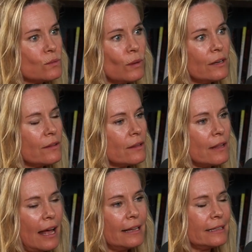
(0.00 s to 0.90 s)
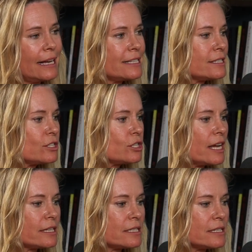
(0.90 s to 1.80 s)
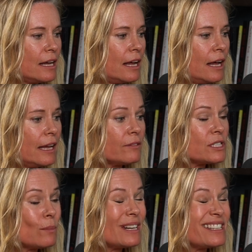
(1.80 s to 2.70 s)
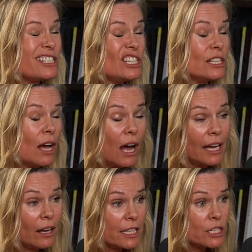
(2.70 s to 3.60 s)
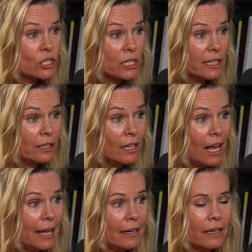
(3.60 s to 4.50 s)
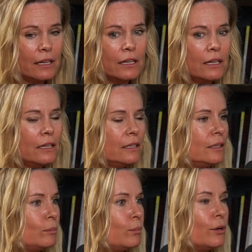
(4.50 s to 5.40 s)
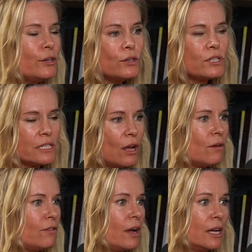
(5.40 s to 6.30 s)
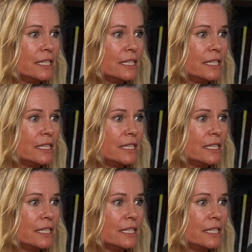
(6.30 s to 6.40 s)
One of the I suggest if somebody's not auditioning a lot, put yourself on